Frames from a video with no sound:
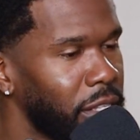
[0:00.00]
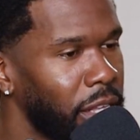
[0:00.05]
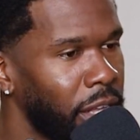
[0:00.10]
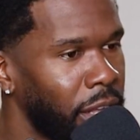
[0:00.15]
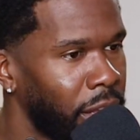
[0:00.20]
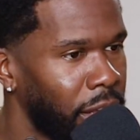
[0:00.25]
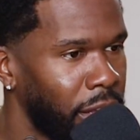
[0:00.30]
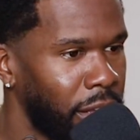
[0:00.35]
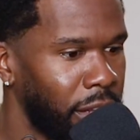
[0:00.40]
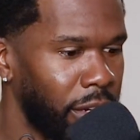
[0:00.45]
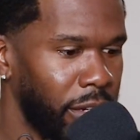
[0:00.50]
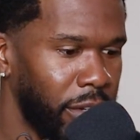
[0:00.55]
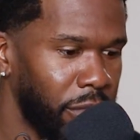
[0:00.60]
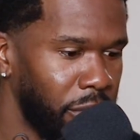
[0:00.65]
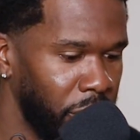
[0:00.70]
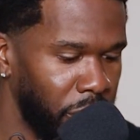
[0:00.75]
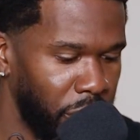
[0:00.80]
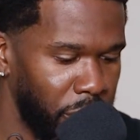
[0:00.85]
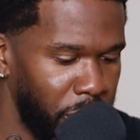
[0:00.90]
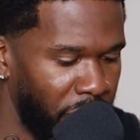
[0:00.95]
And,
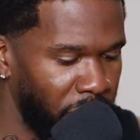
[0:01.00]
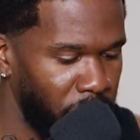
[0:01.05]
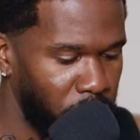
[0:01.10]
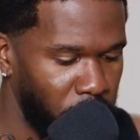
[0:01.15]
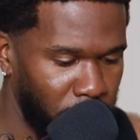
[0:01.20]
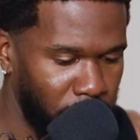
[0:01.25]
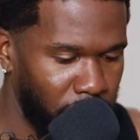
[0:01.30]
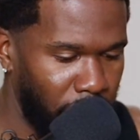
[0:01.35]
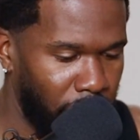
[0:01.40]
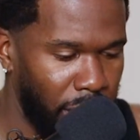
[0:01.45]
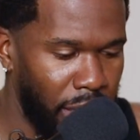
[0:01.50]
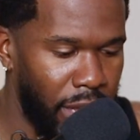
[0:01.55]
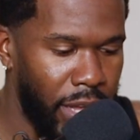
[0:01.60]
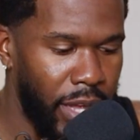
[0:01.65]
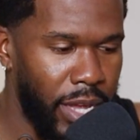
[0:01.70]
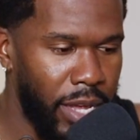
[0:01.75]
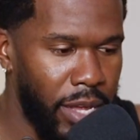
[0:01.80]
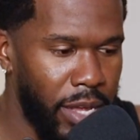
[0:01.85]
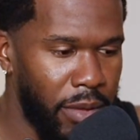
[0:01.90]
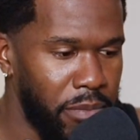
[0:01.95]
everyone's like
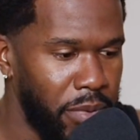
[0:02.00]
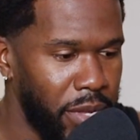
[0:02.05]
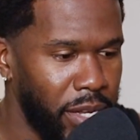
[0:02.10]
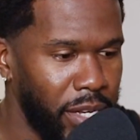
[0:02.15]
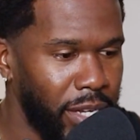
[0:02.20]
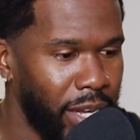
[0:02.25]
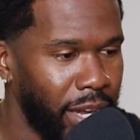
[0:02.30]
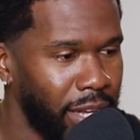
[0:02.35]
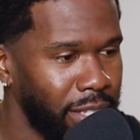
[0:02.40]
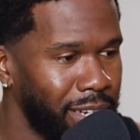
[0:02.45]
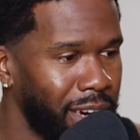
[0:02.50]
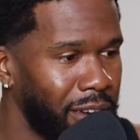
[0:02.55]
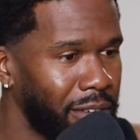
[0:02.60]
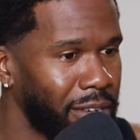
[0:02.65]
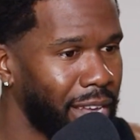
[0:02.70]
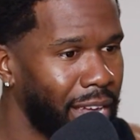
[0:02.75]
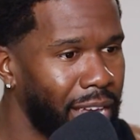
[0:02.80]
being handed out